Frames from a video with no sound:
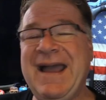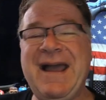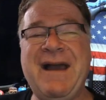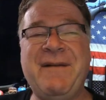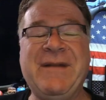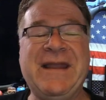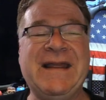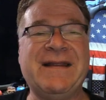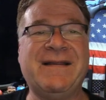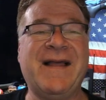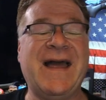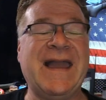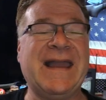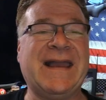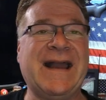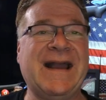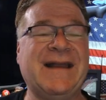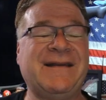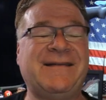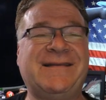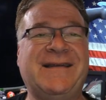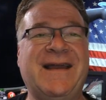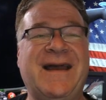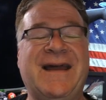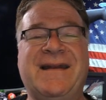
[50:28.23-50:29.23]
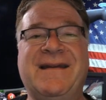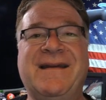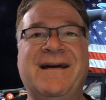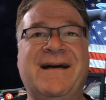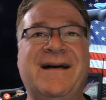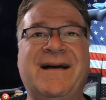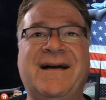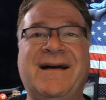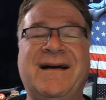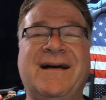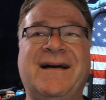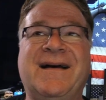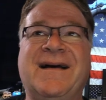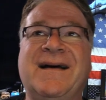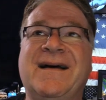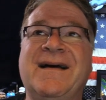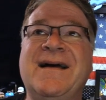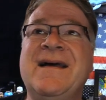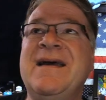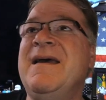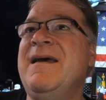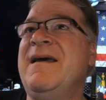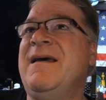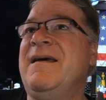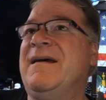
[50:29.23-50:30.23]
I, mean, like I said,
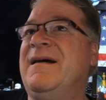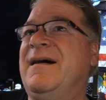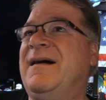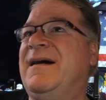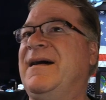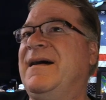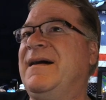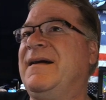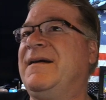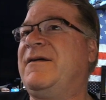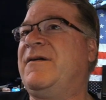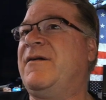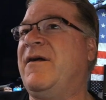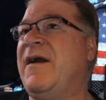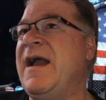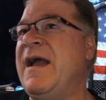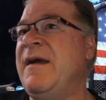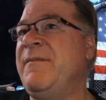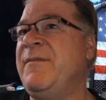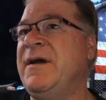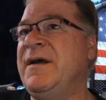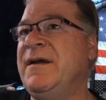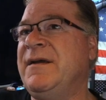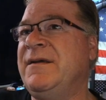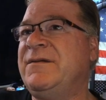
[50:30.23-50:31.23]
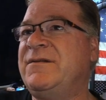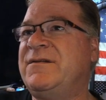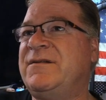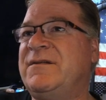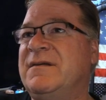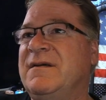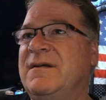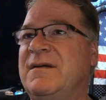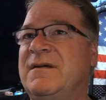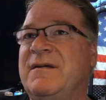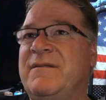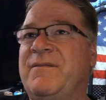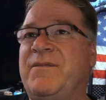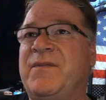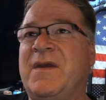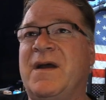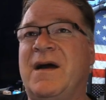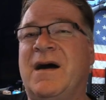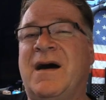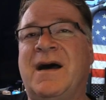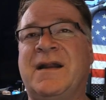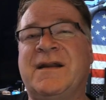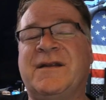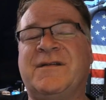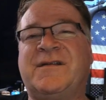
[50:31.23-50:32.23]
uh, uh, grandmas,
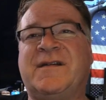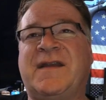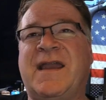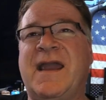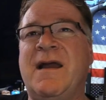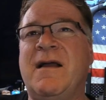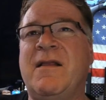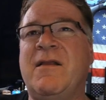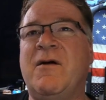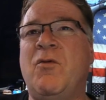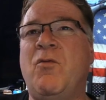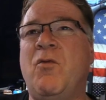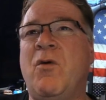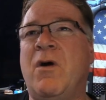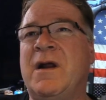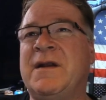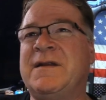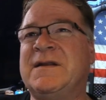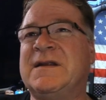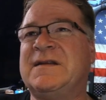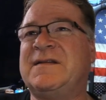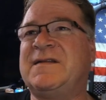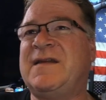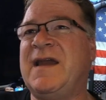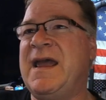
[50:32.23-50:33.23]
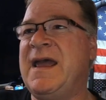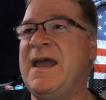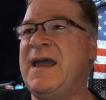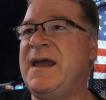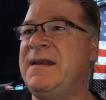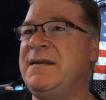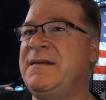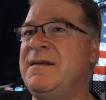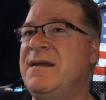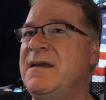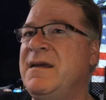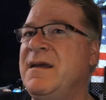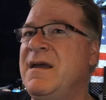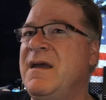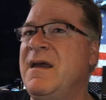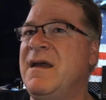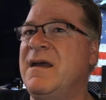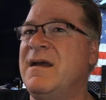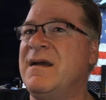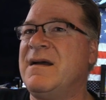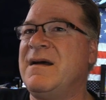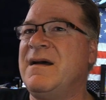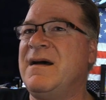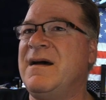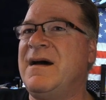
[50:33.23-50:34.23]
on a scale of 1 to 10,
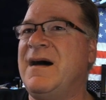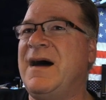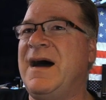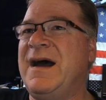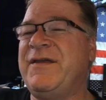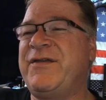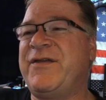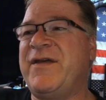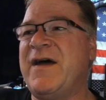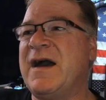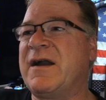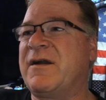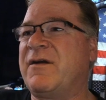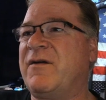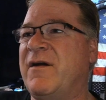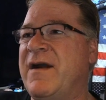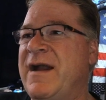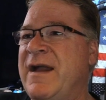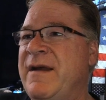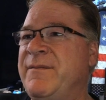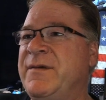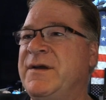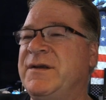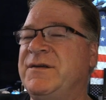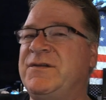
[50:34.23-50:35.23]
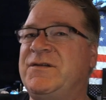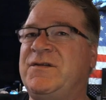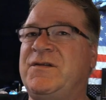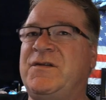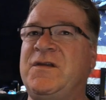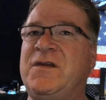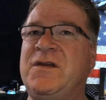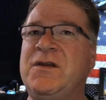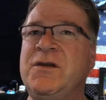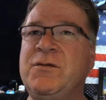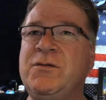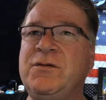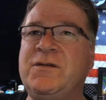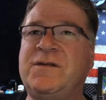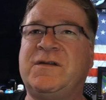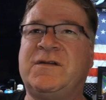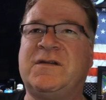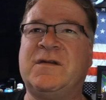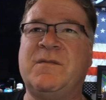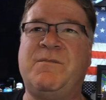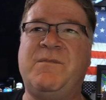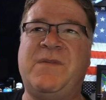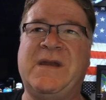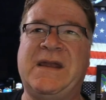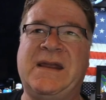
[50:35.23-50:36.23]
I thought grandmas
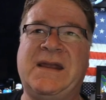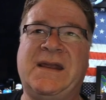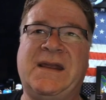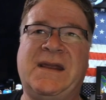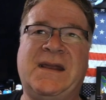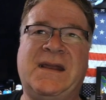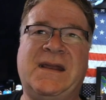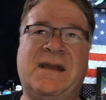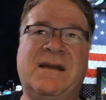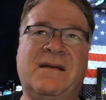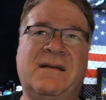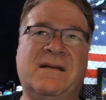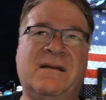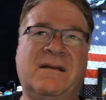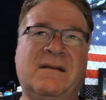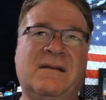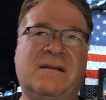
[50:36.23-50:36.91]
used to be